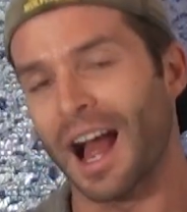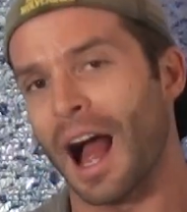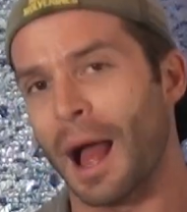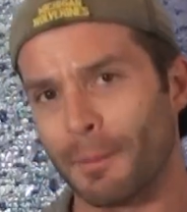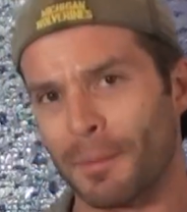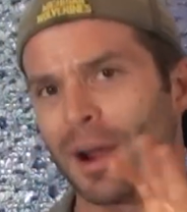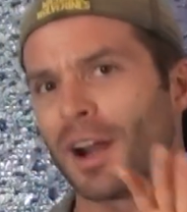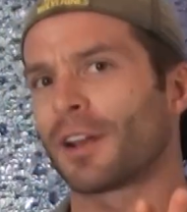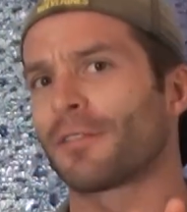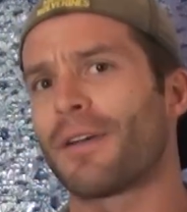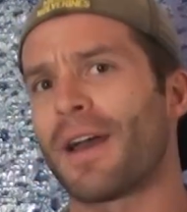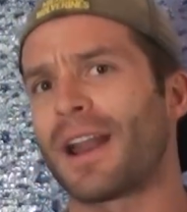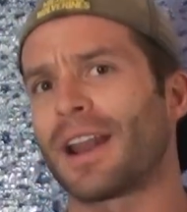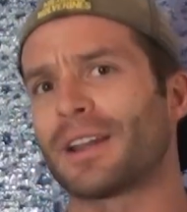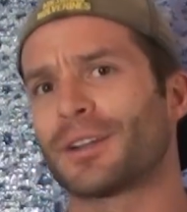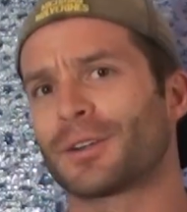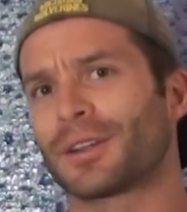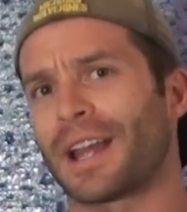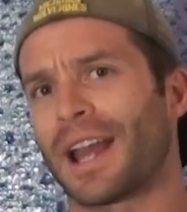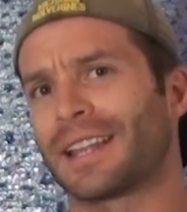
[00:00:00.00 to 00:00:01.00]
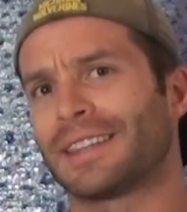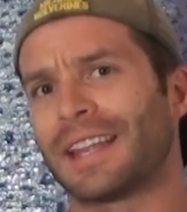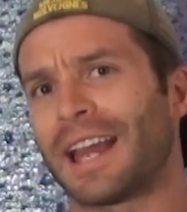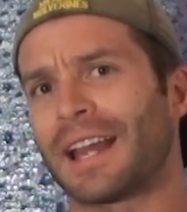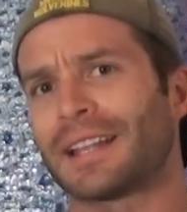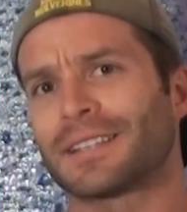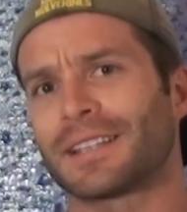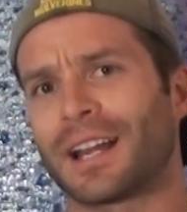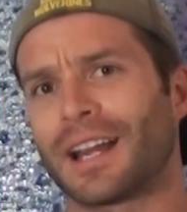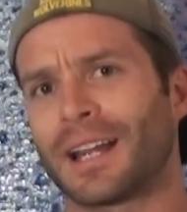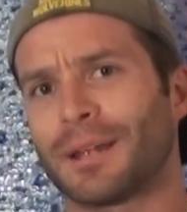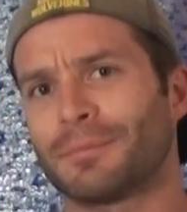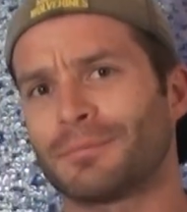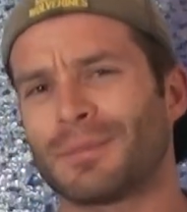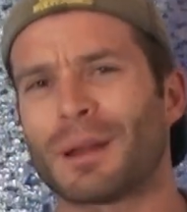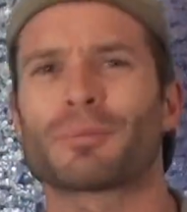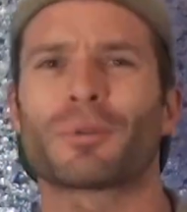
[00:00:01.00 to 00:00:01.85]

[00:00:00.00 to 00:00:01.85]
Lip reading: I might have had it at that time.